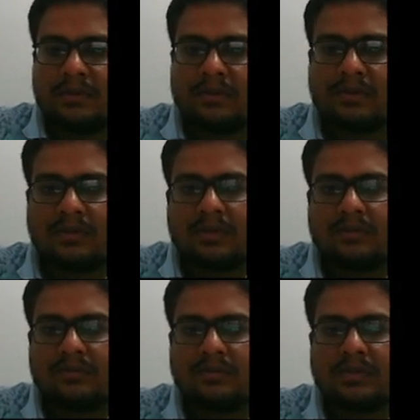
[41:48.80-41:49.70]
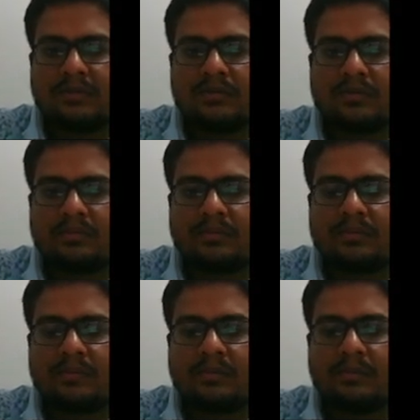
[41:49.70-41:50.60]
So now therefore
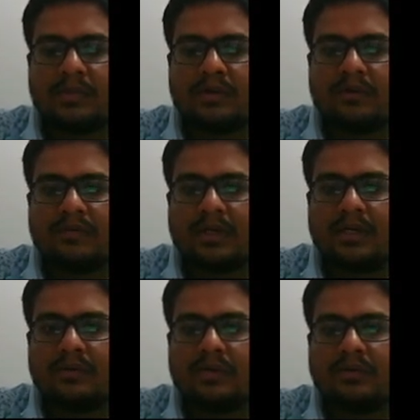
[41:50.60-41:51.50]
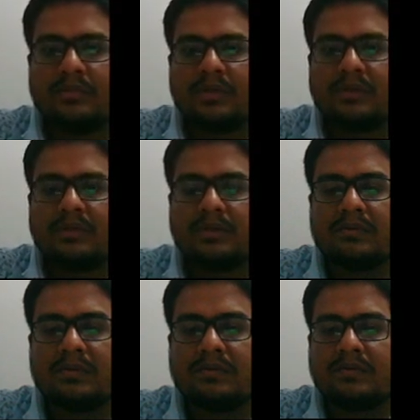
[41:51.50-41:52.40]
P of A union B that we
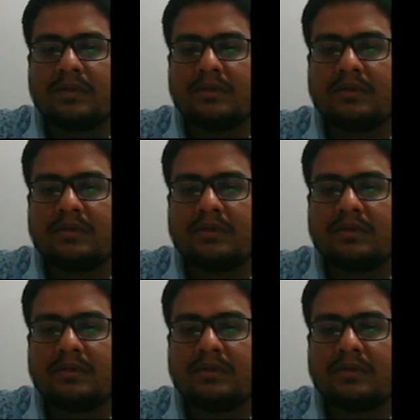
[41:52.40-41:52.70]
have to find,